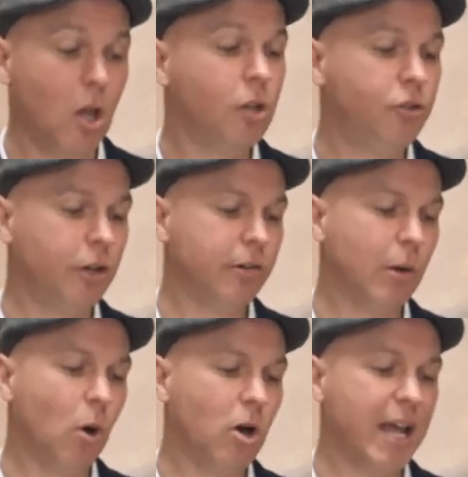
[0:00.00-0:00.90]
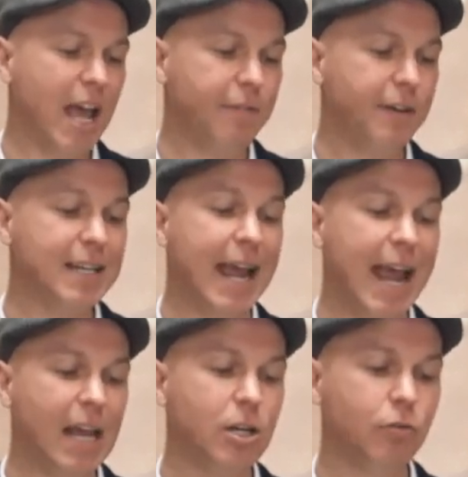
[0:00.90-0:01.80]
Do you reward effort
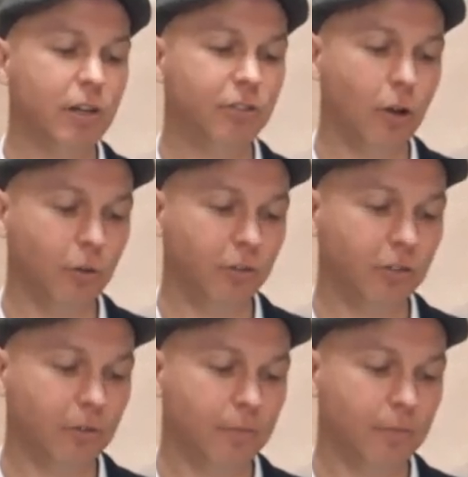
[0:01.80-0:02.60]
and results?